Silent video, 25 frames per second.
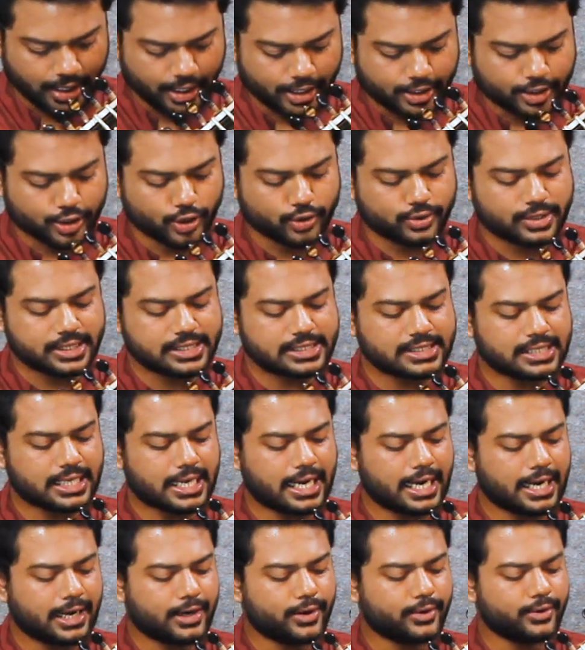Notice
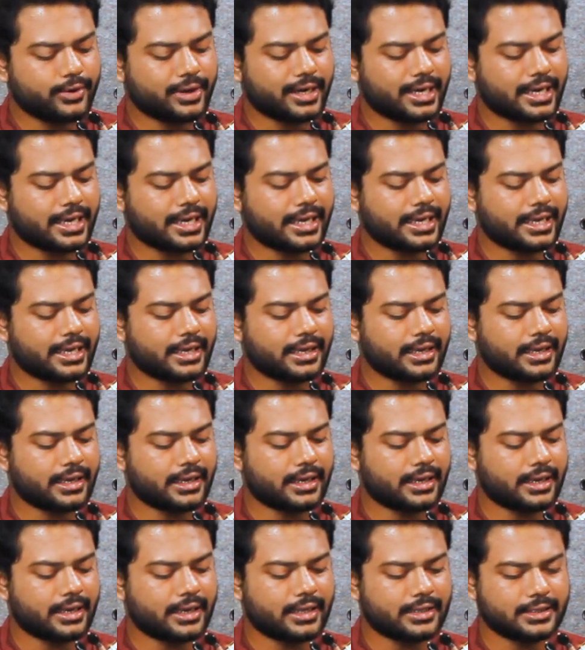how
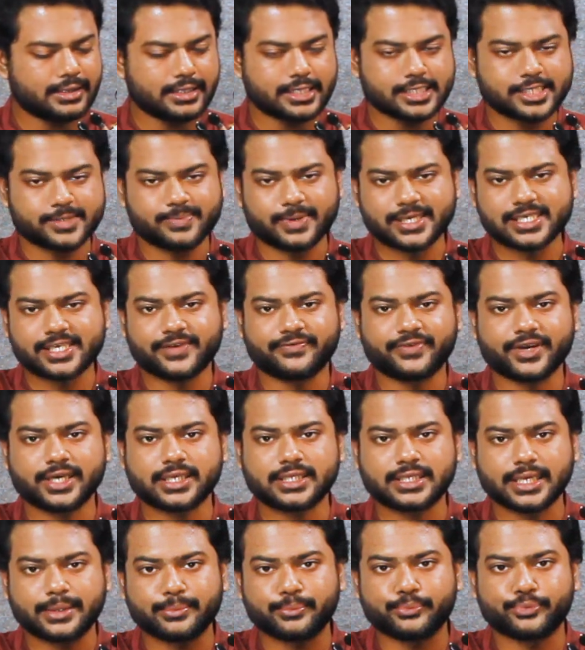in this
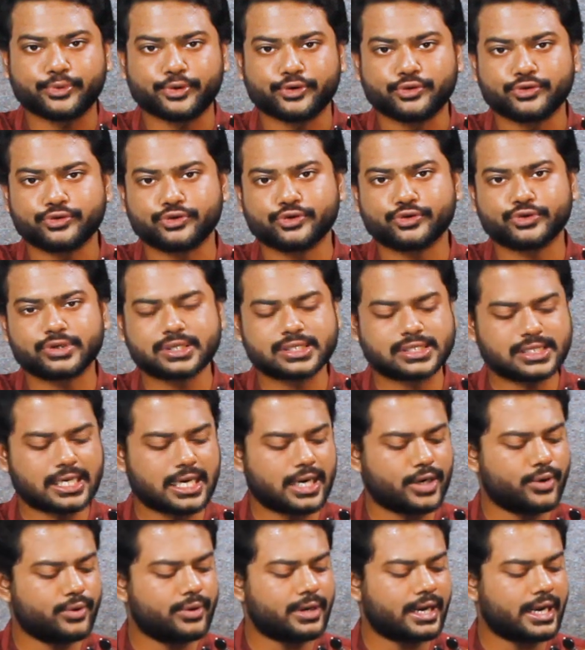specific tempo, notice
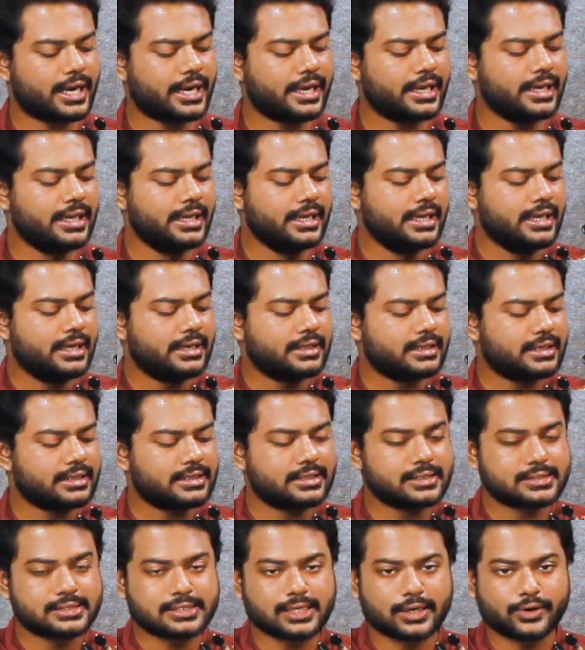how I
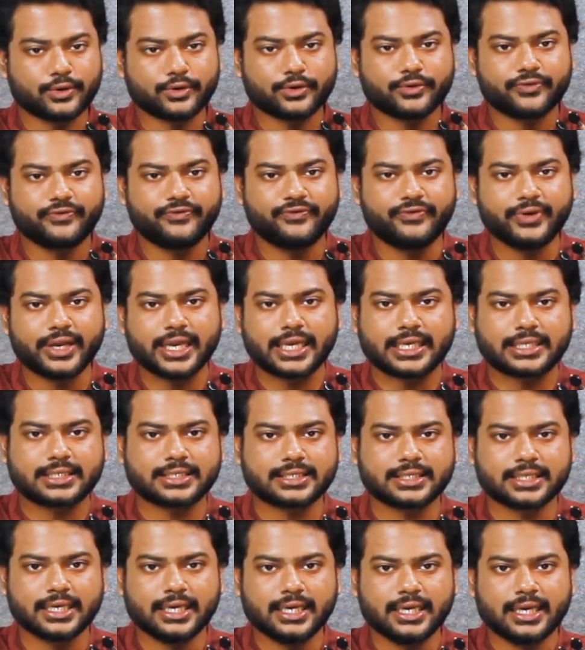let the sound
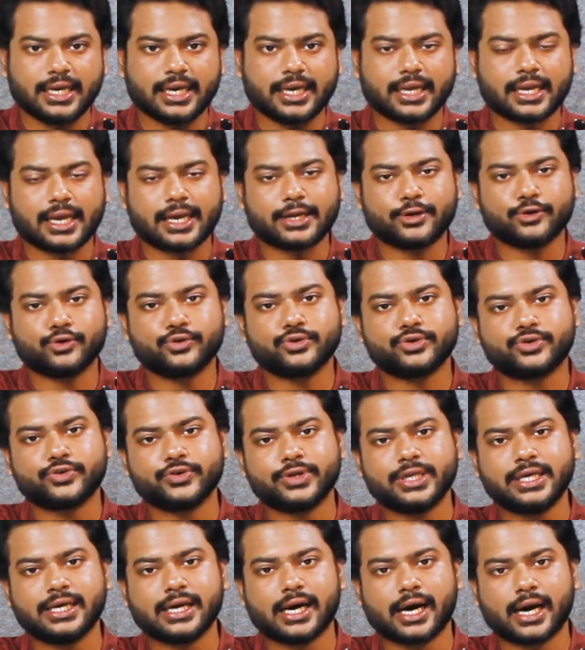finish and I don't
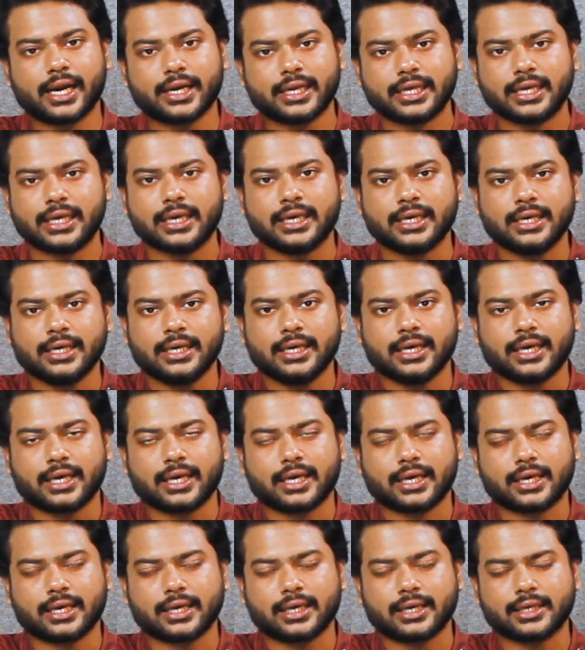really hurry.
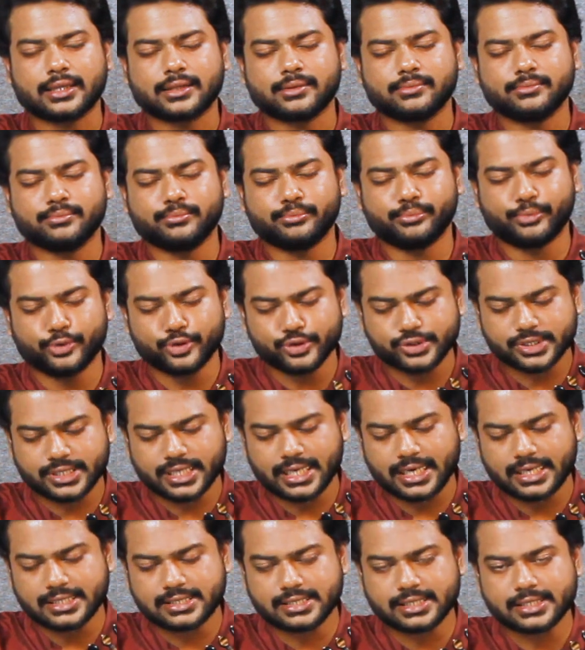Most
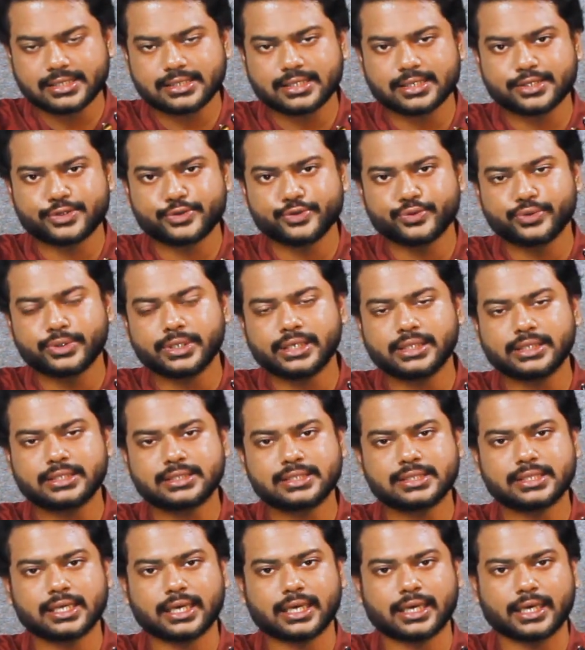cases, the
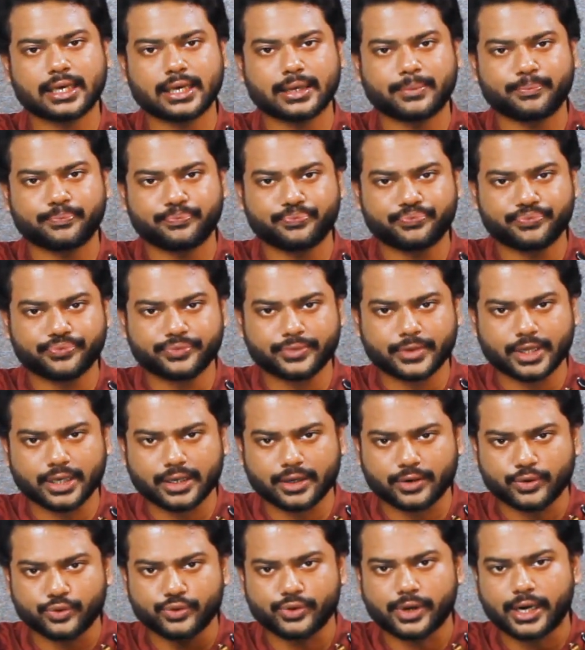students
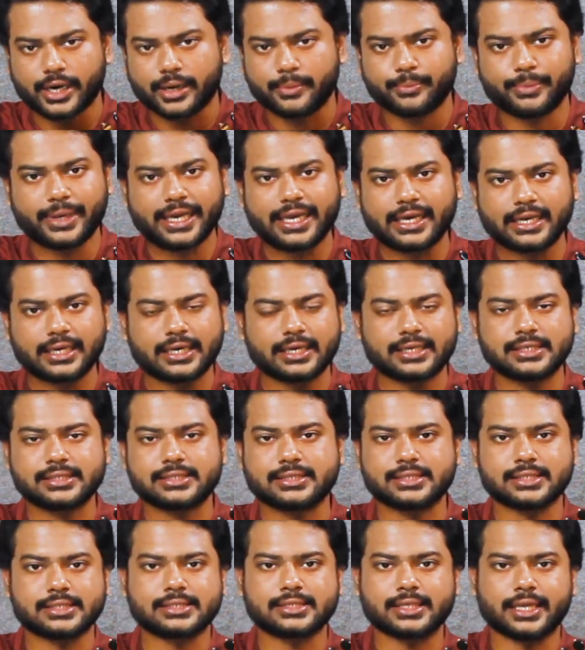who are
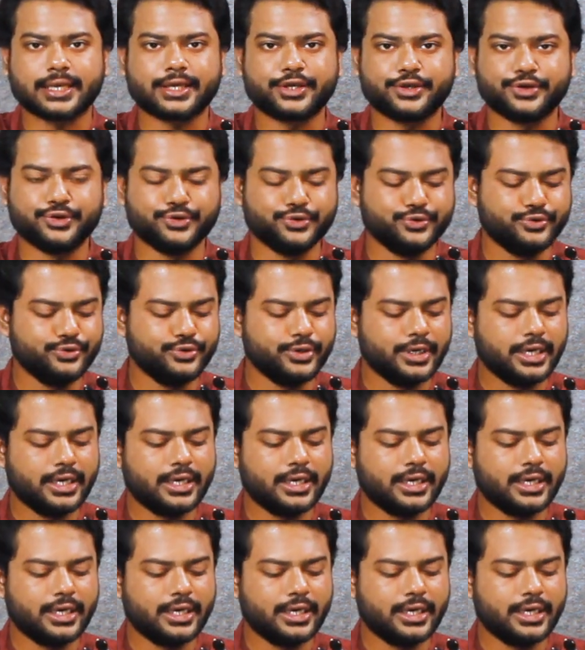beginners just like you,